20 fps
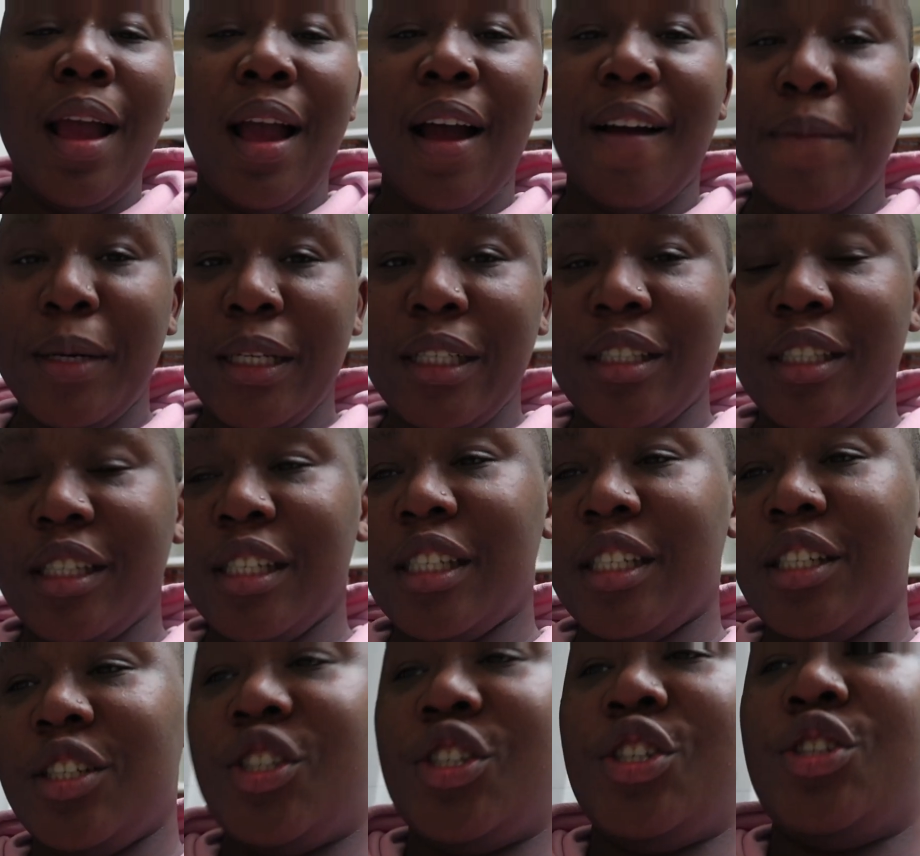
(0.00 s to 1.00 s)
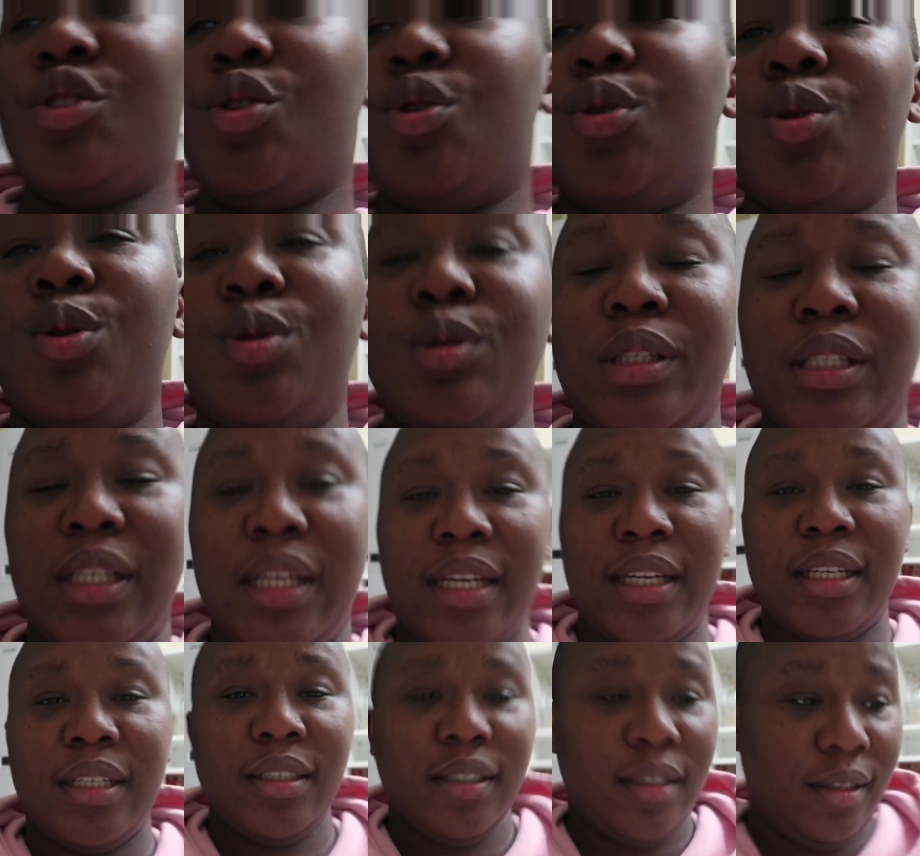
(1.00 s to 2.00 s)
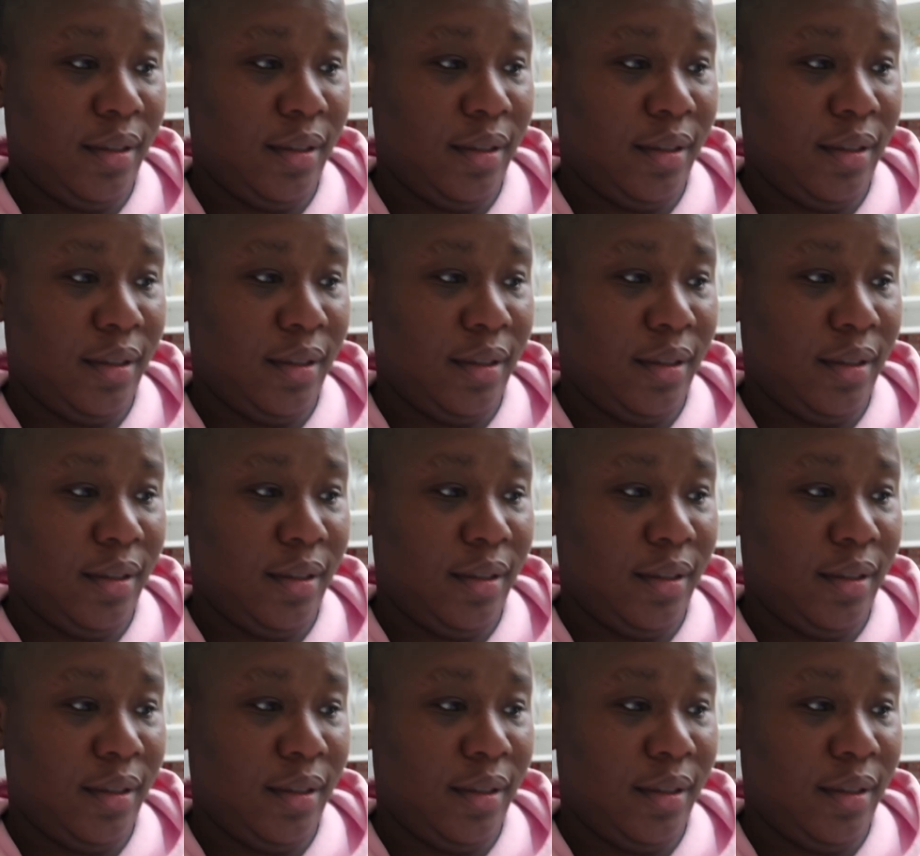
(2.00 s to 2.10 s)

I've been in this kitchen all day.